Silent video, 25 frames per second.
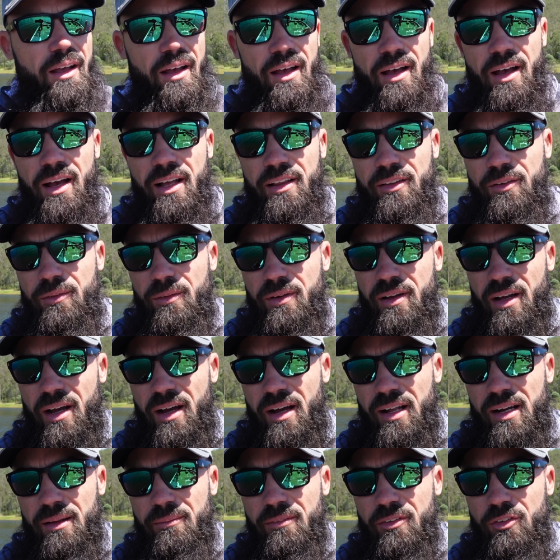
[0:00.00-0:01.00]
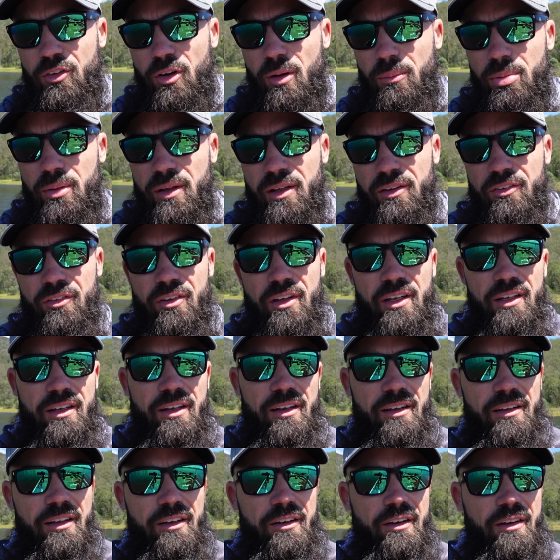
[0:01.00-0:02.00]
a little card up the top here so you can
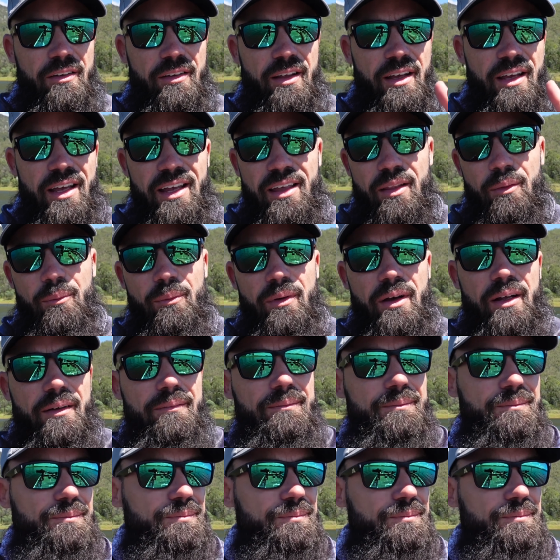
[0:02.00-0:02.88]
click on that, either one.